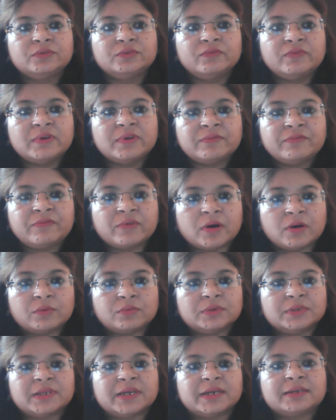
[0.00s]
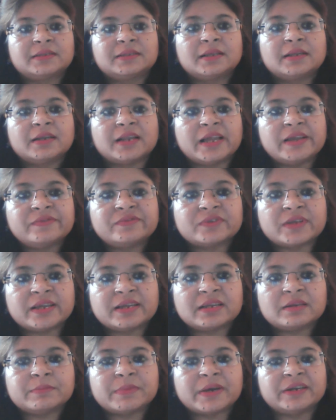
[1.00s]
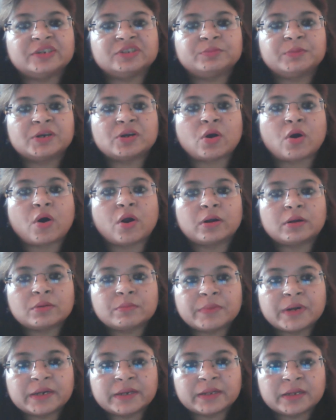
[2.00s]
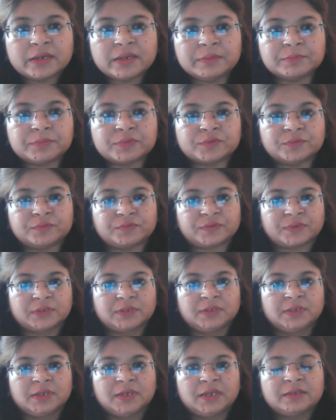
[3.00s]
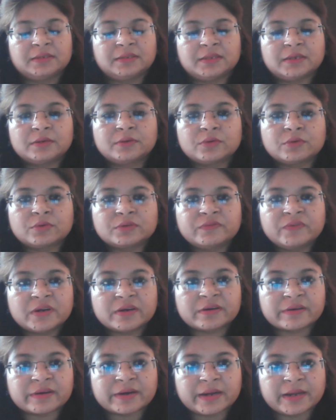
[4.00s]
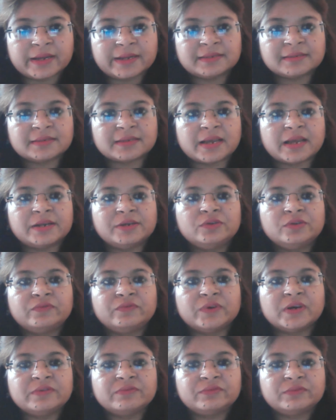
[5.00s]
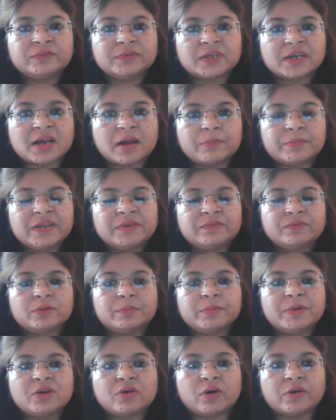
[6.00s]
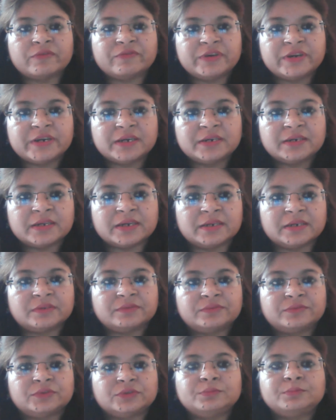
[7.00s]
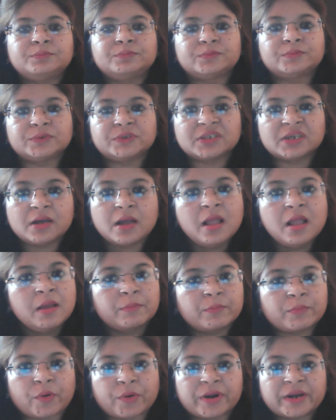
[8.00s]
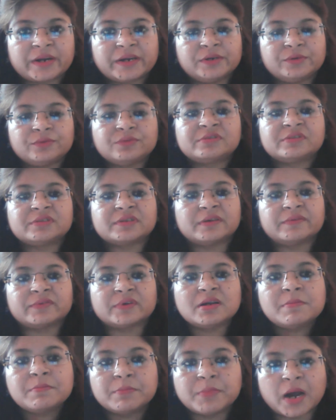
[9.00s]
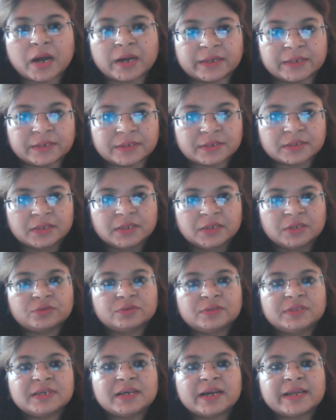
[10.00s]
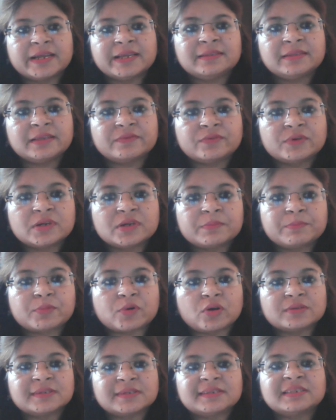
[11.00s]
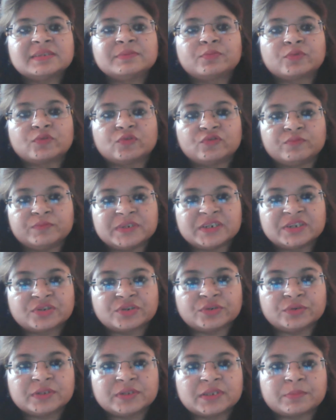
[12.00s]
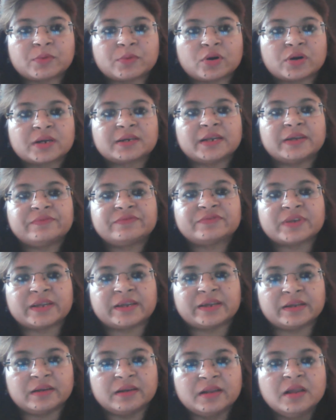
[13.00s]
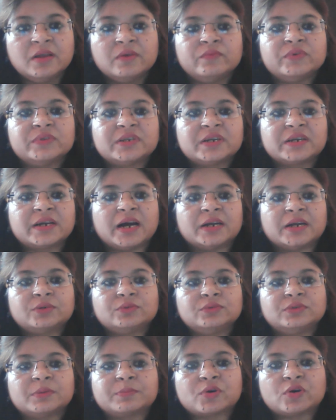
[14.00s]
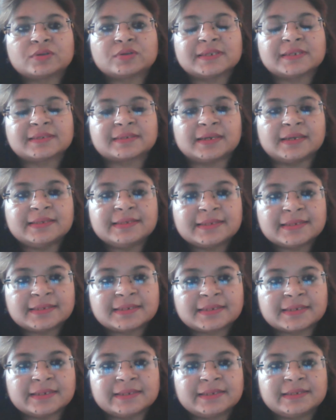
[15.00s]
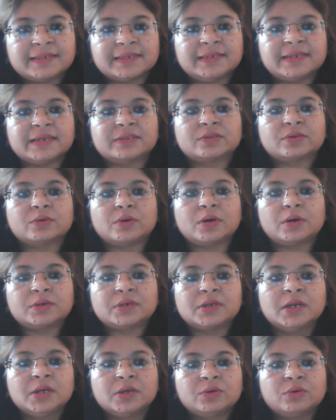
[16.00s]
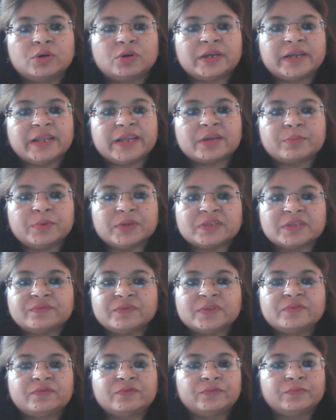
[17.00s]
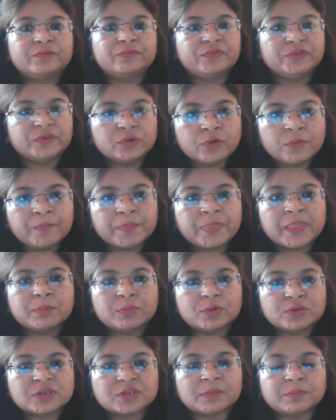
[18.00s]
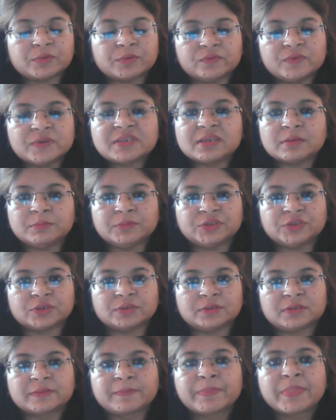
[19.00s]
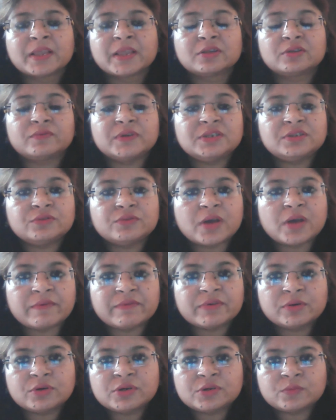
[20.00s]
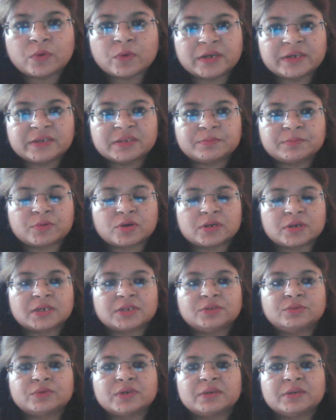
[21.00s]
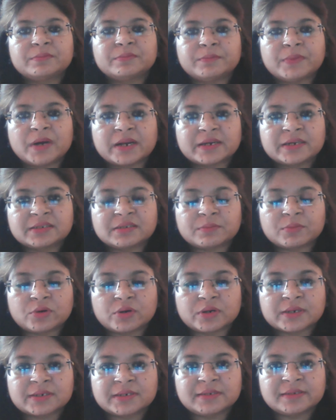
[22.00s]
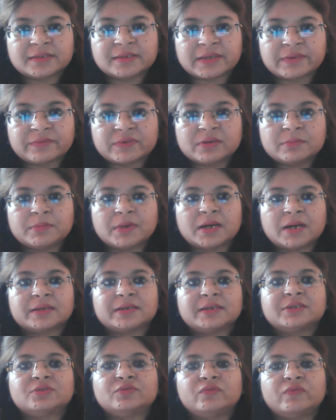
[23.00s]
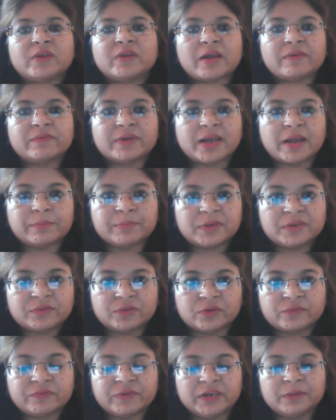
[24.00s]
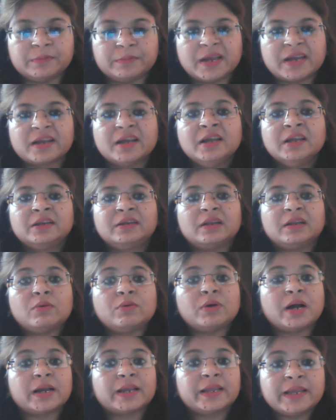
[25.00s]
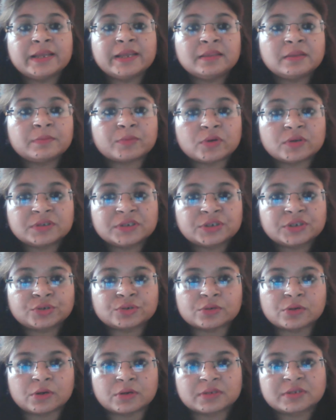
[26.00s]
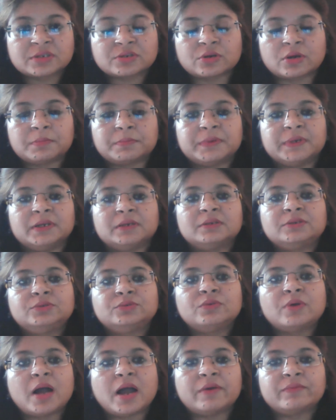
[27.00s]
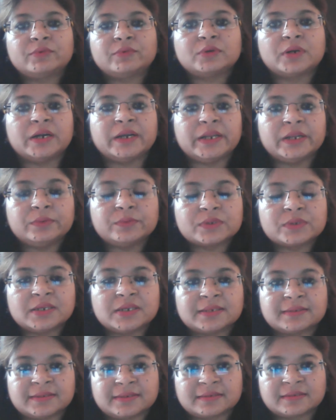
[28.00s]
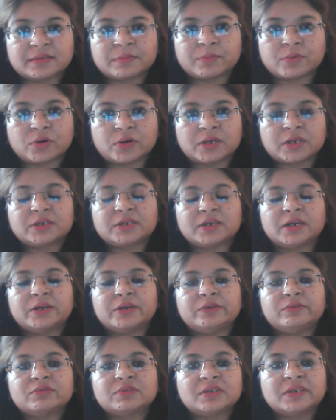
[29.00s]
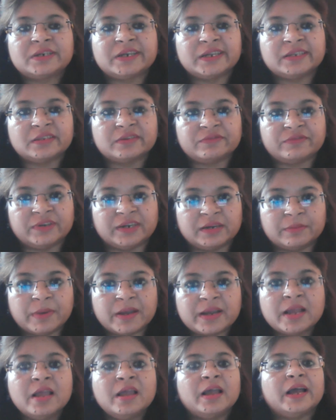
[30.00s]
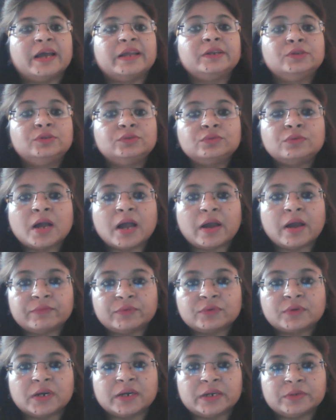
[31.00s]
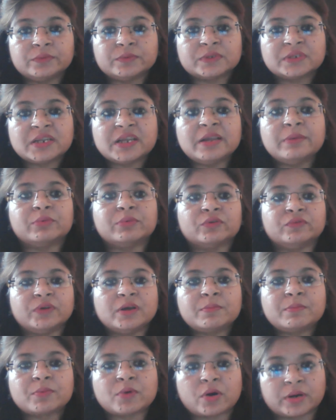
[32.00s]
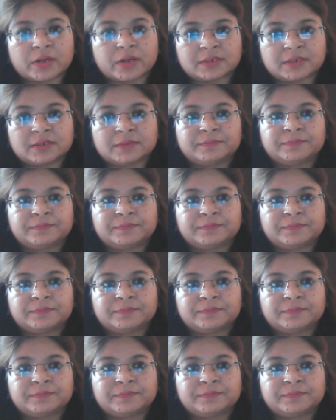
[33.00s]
will find that the life cycle management automatically improves. The growth will rise, and the company would be confident enough to put the product into several markets. So therefore, the process improvements during the product life cycle with regard to the process consistency and throughout could take place with few post-approval submissions. So once you have a good quality product, you can market the product in several markets, you will have ample good feedback. Now again, the process should not stop here. You have to continuously assess the product, continuously take the feedback, and you have to continuously improve your product.